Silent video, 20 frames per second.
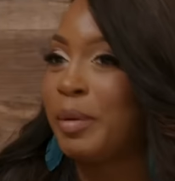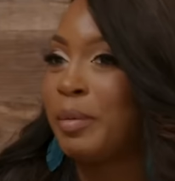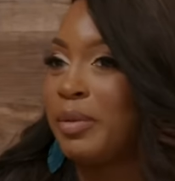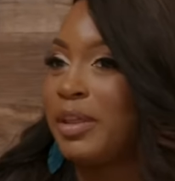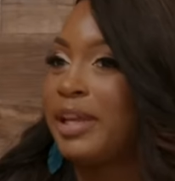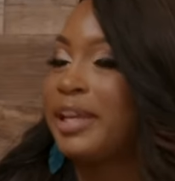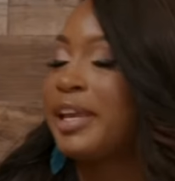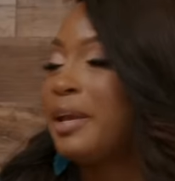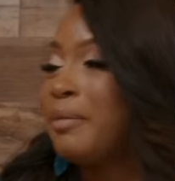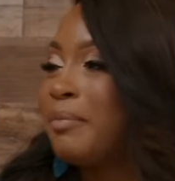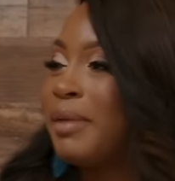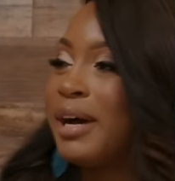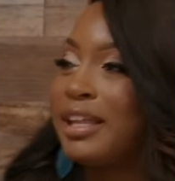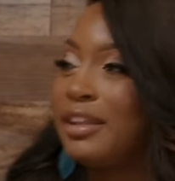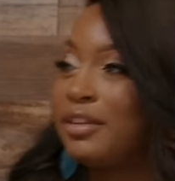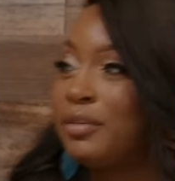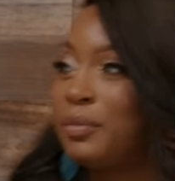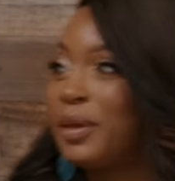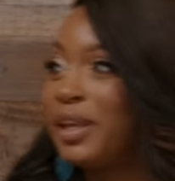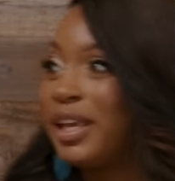people that came by
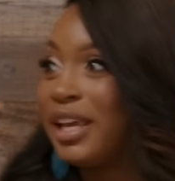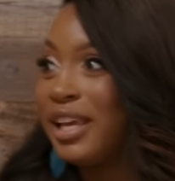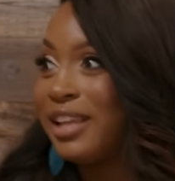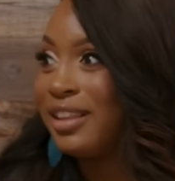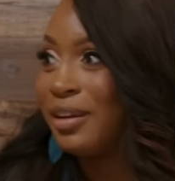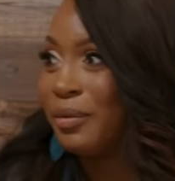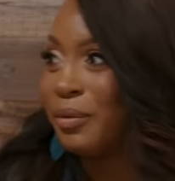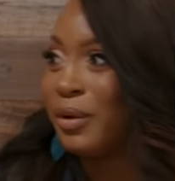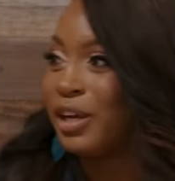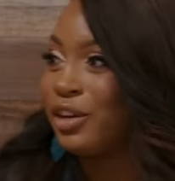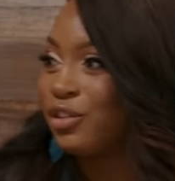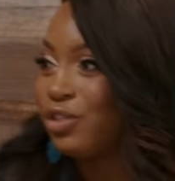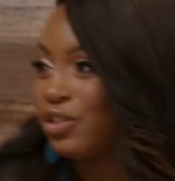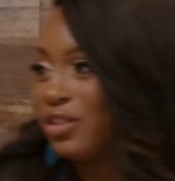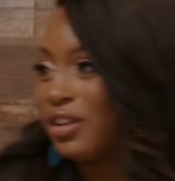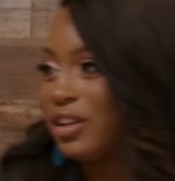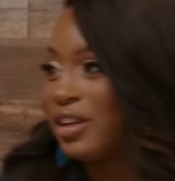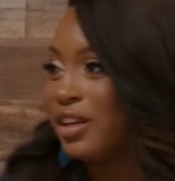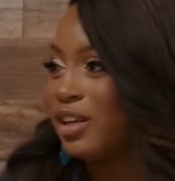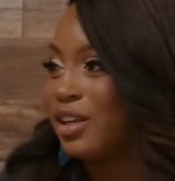this weekend that were
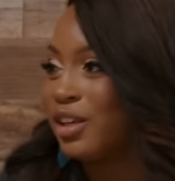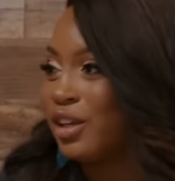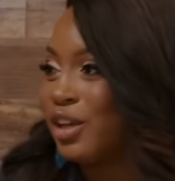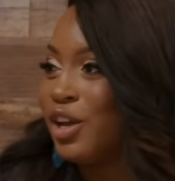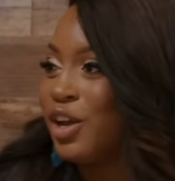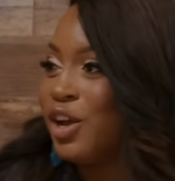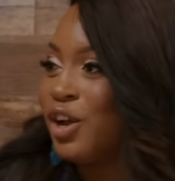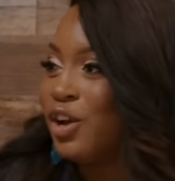interested in it.